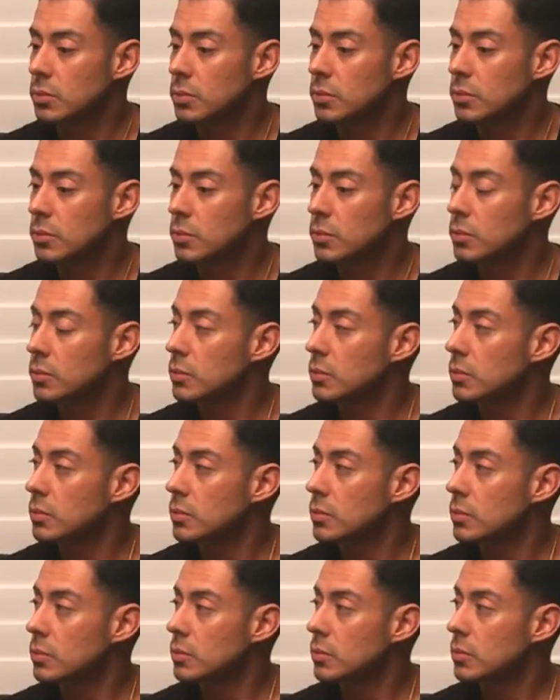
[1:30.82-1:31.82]

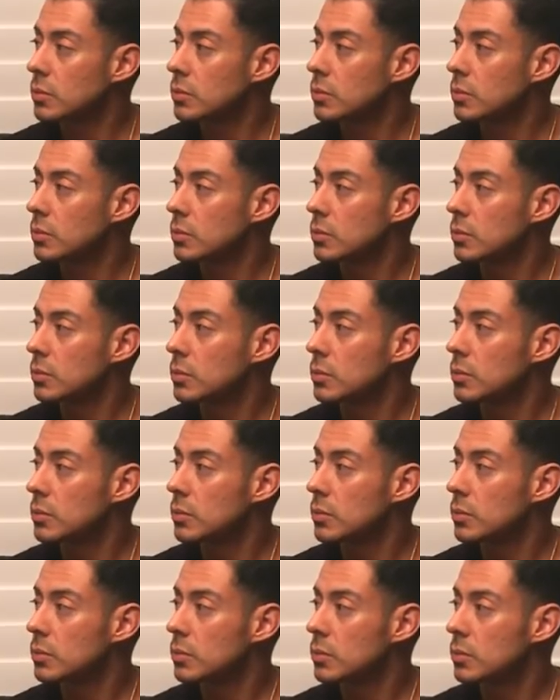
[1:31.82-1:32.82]

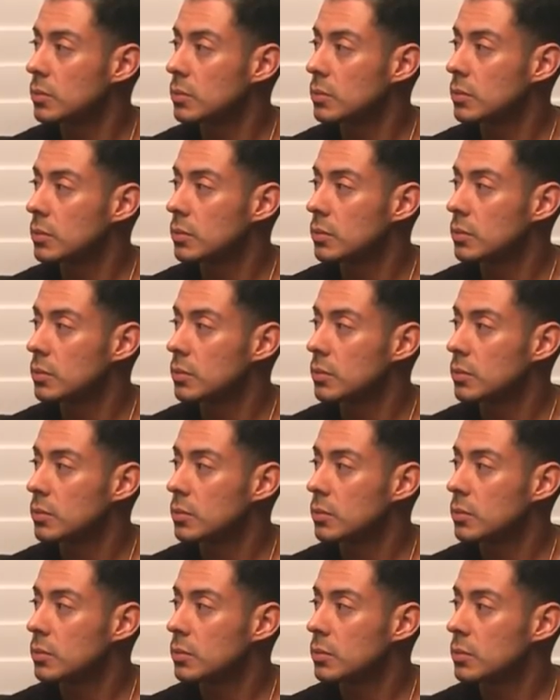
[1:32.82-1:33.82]

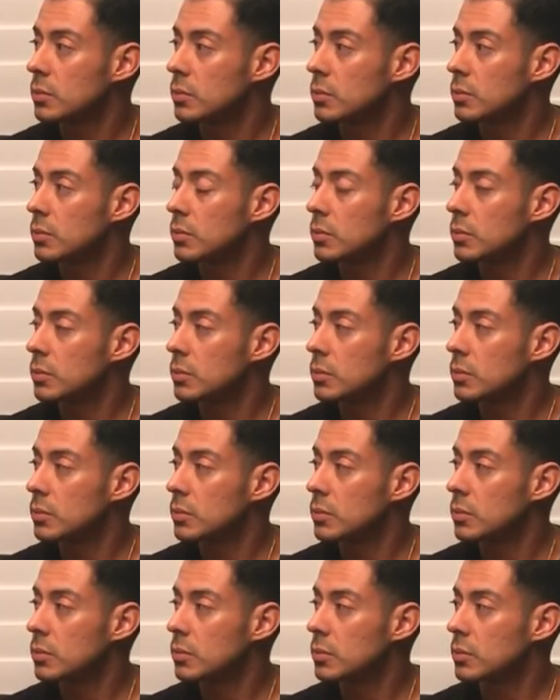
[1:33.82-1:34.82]

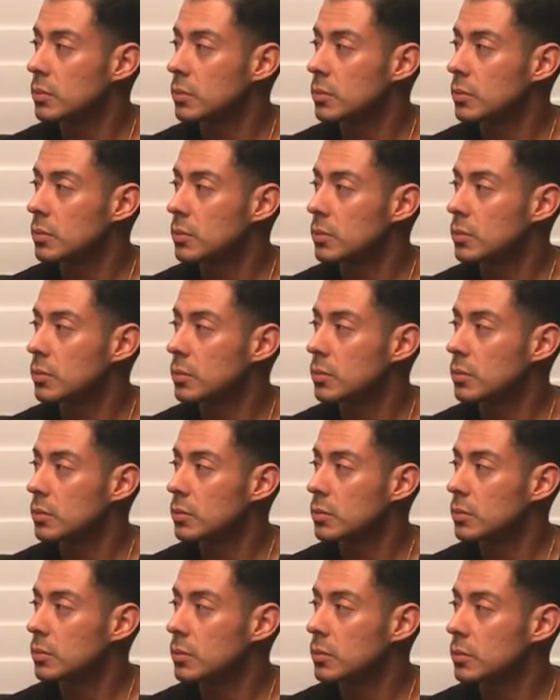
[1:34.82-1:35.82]

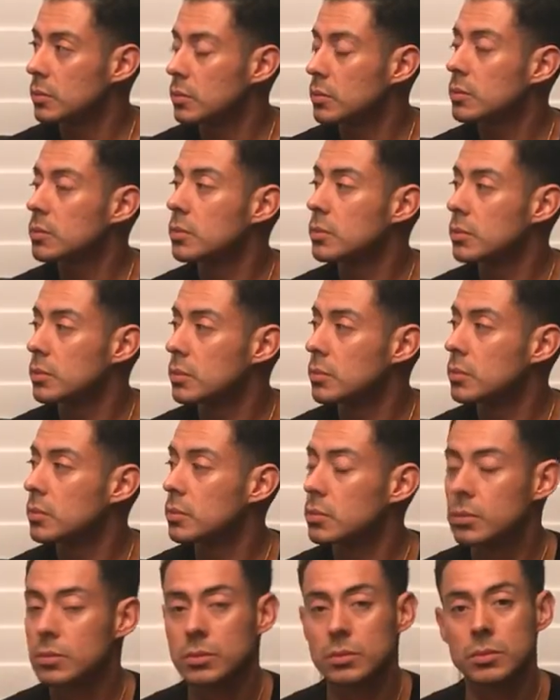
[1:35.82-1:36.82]

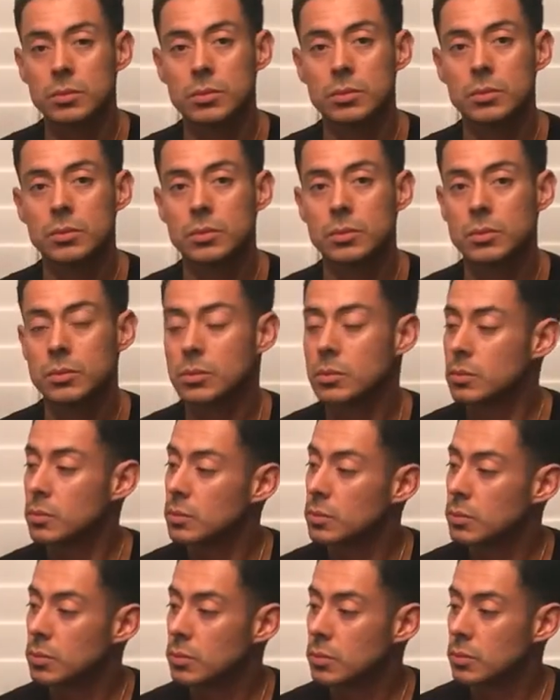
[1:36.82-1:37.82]

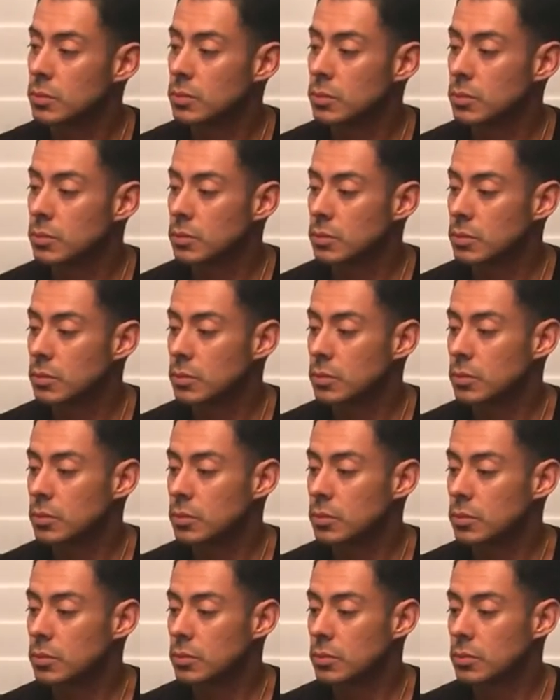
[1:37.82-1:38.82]
The person shown says nothing.